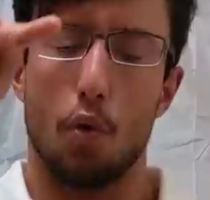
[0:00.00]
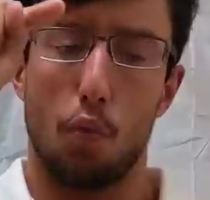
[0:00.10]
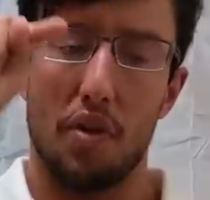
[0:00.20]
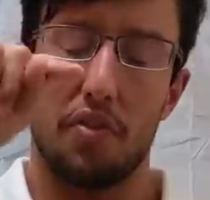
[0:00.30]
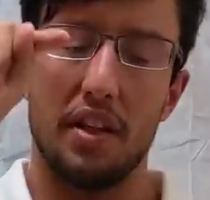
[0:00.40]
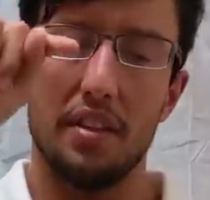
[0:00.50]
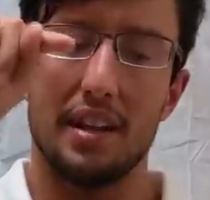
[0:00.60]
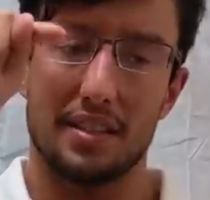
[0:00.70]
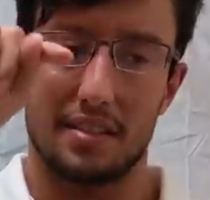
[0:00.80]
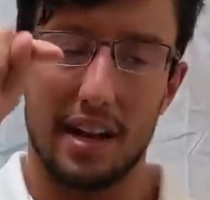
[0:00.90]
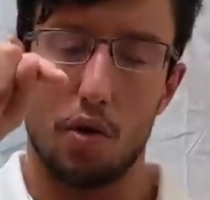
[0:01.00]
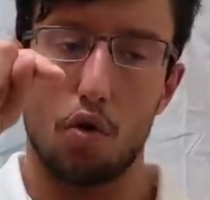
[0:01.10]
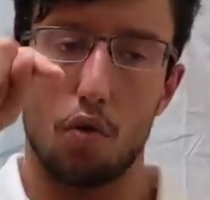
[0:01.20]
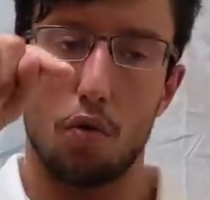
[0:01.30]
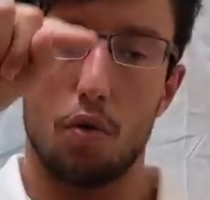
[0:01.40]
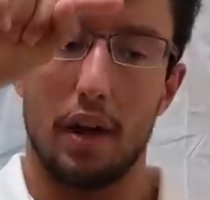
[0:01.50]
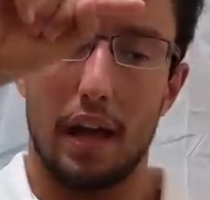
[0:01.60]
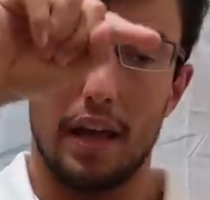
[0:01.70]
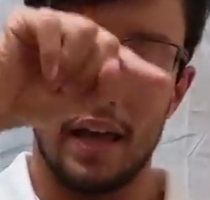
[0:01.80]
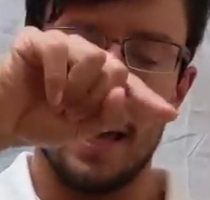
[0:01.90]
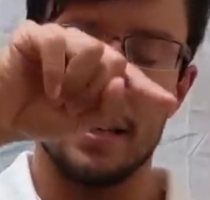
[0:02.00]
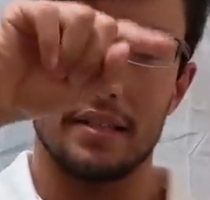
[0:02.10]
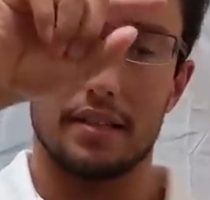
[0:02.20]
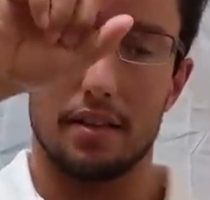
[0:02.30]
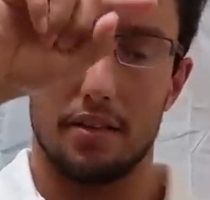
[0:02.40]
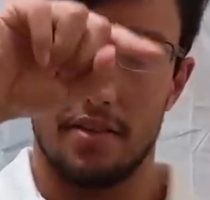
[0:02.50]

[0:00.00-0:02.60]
Within that cycle is